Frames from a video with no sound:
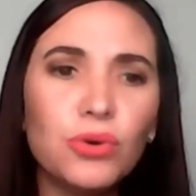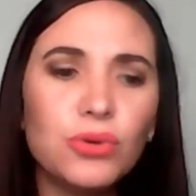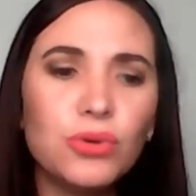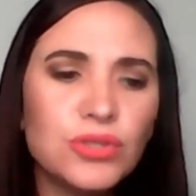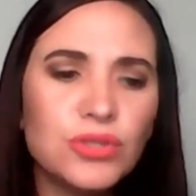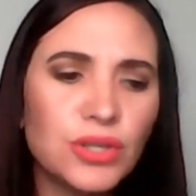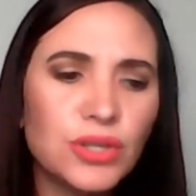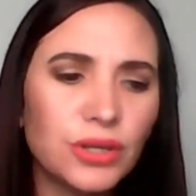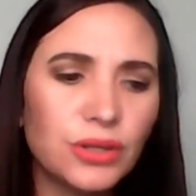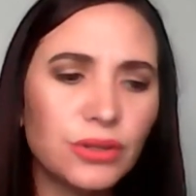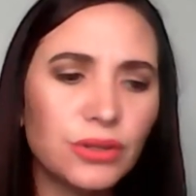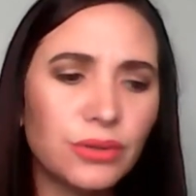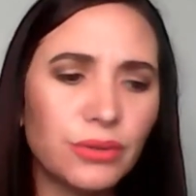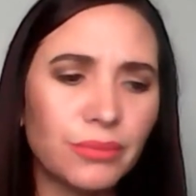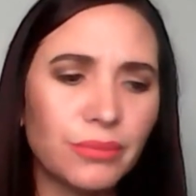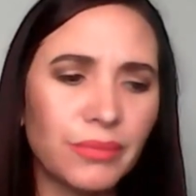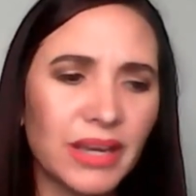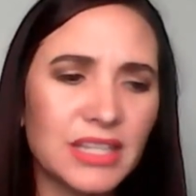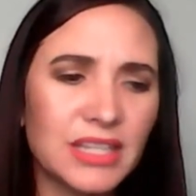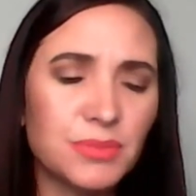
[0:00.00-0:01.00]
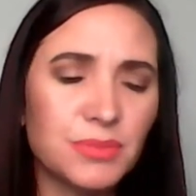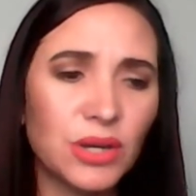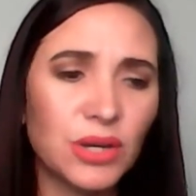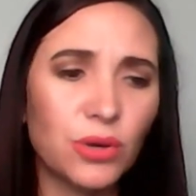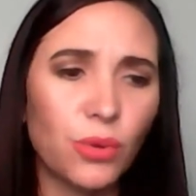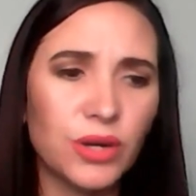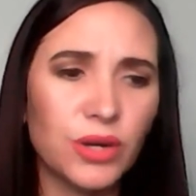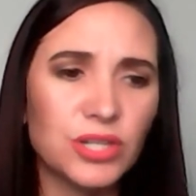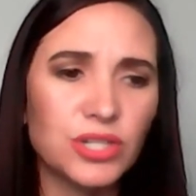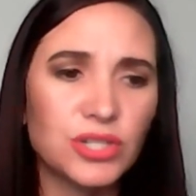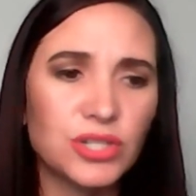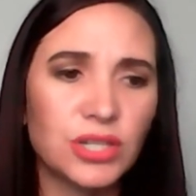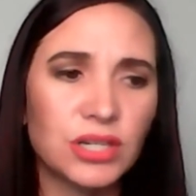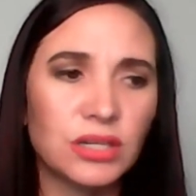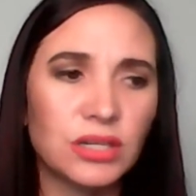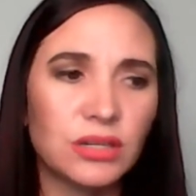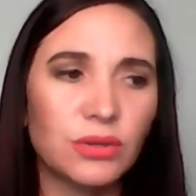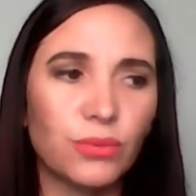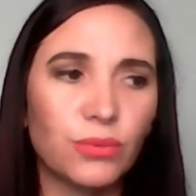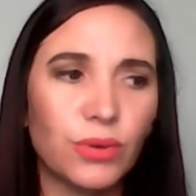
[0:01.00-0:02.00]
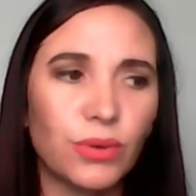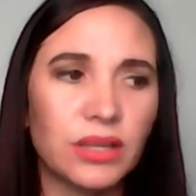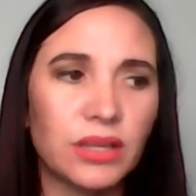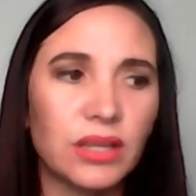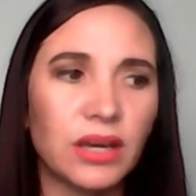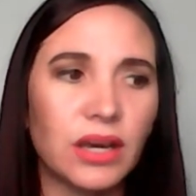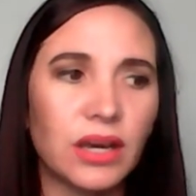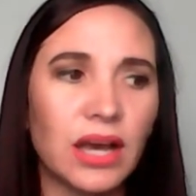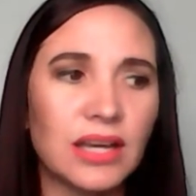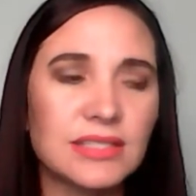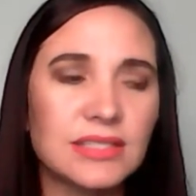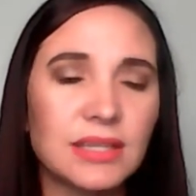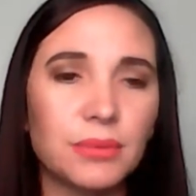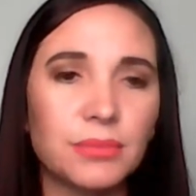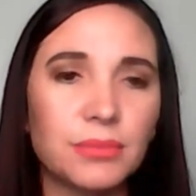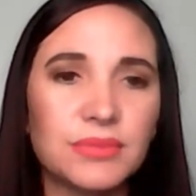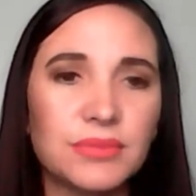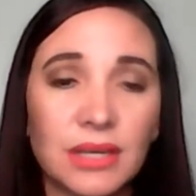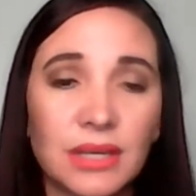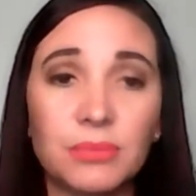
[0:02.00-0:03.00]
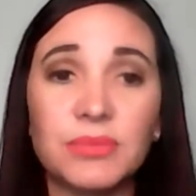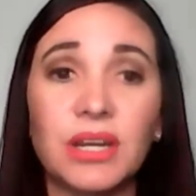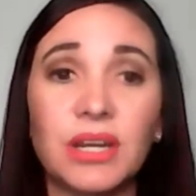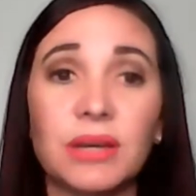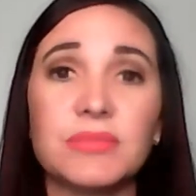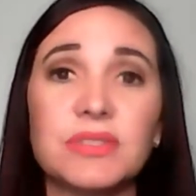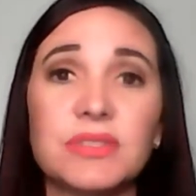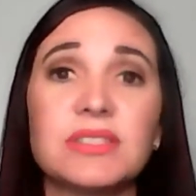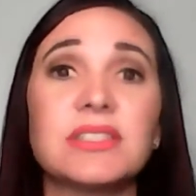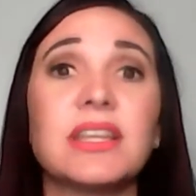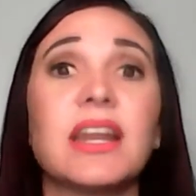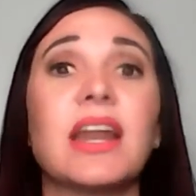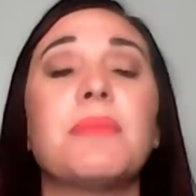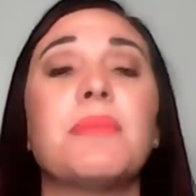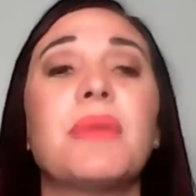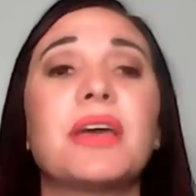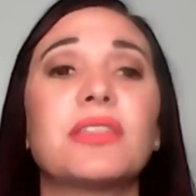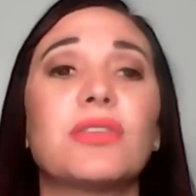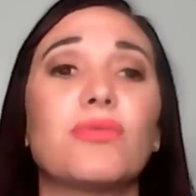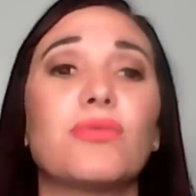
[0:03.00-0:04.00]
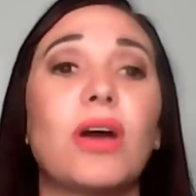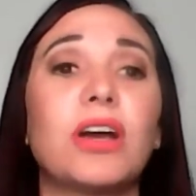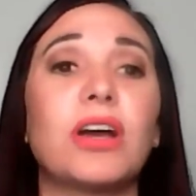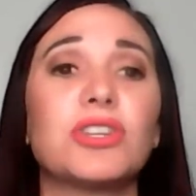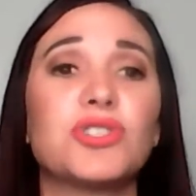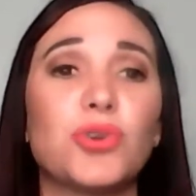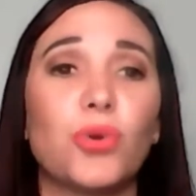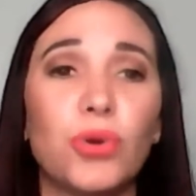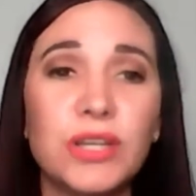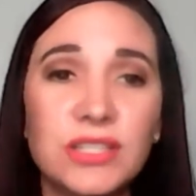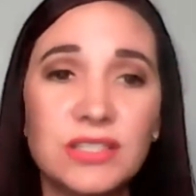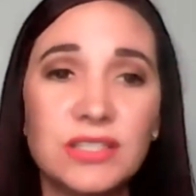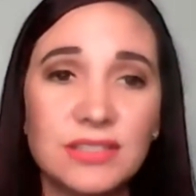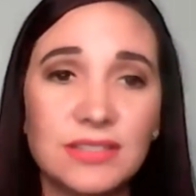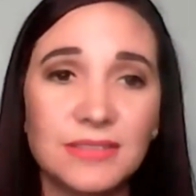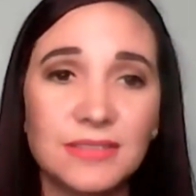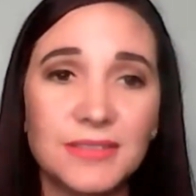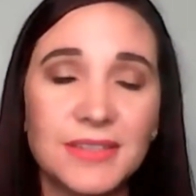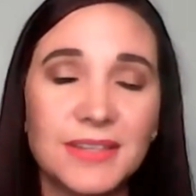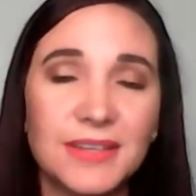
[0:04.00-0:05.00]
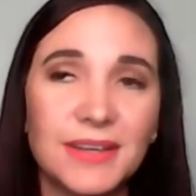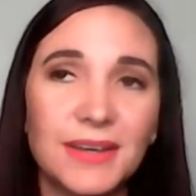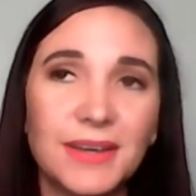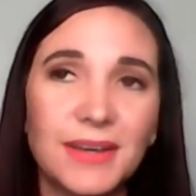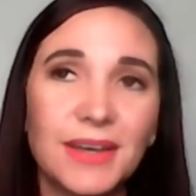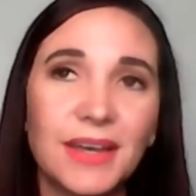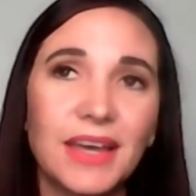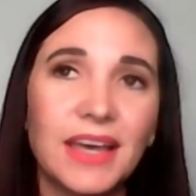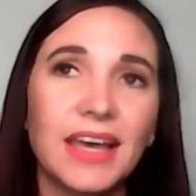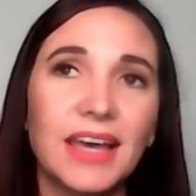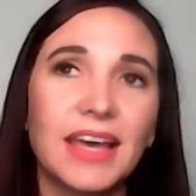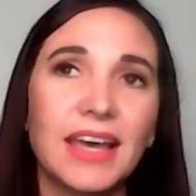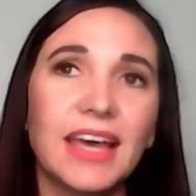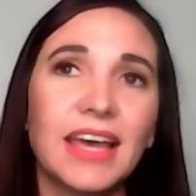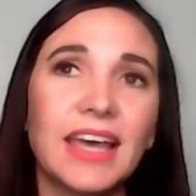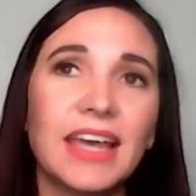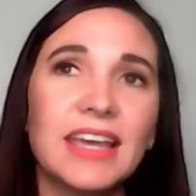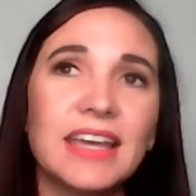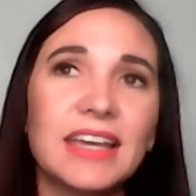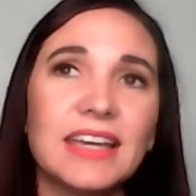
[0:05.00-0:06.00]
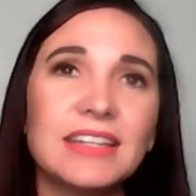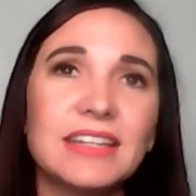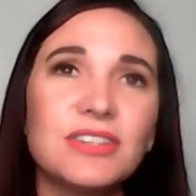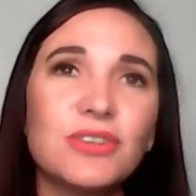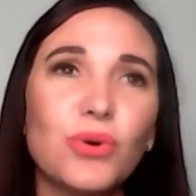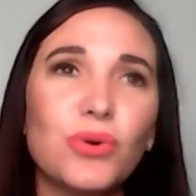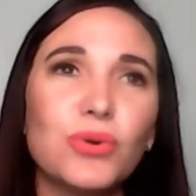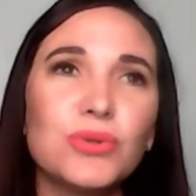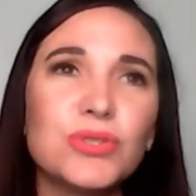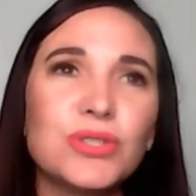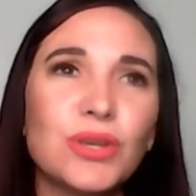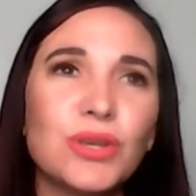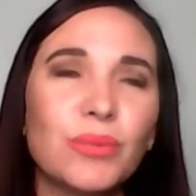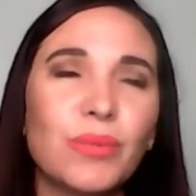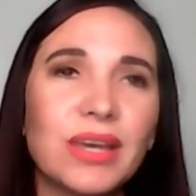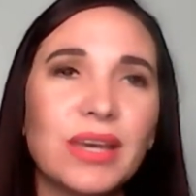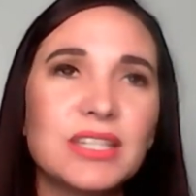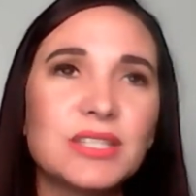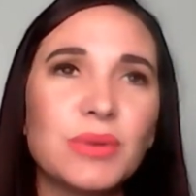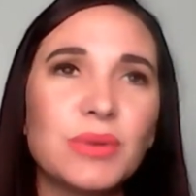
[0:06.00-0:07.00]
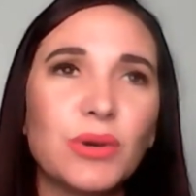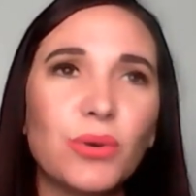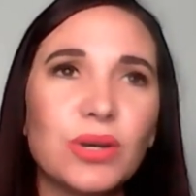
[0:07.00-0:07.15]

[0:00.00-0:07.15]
It also makes me question whether sometimes did I make the right choice. It also makes me